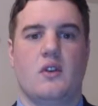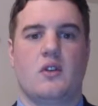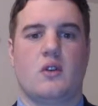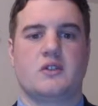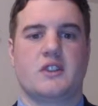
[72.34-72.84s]

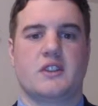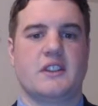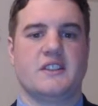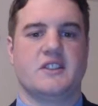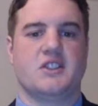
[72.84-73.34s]
Culture
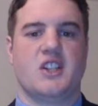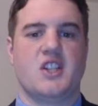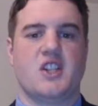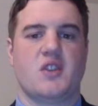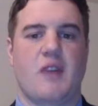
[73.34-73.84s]
is
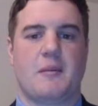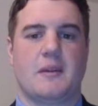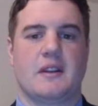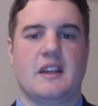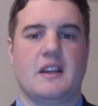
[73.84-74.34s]
changing
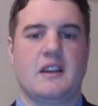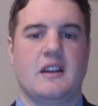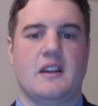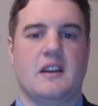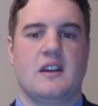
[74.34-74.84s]
rapidly
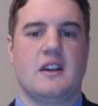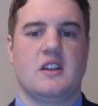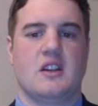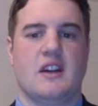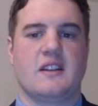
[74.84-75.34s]
in the
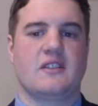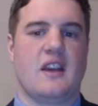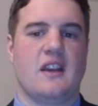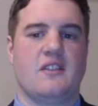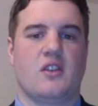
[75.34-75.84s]
United
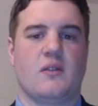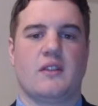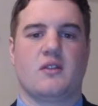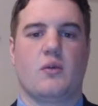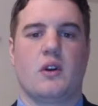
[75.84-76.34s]
States and
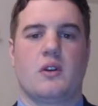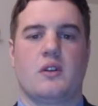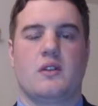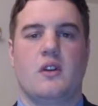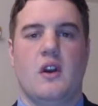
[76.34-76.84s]
around the
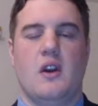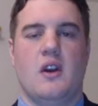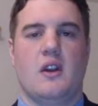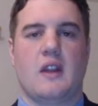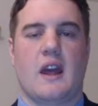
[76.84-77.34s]
world,
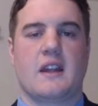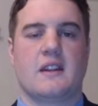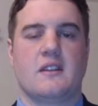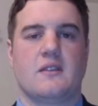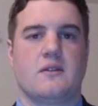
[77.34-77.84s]
and that
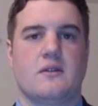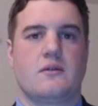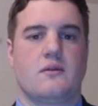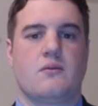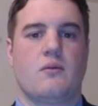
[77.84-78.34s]

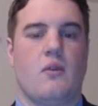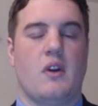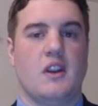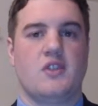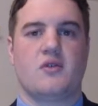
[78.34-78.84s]
is
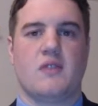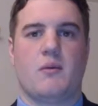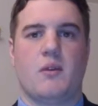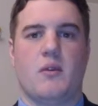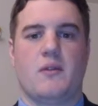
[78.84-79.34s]
one issue that
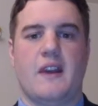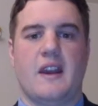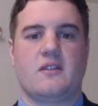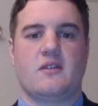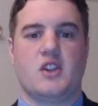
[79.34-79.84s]
we will
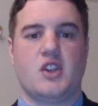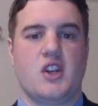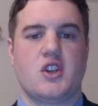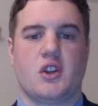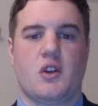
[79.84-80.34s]
face, the
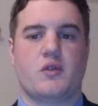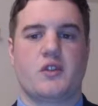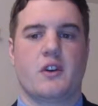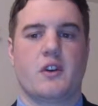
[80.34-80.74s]
changing culture.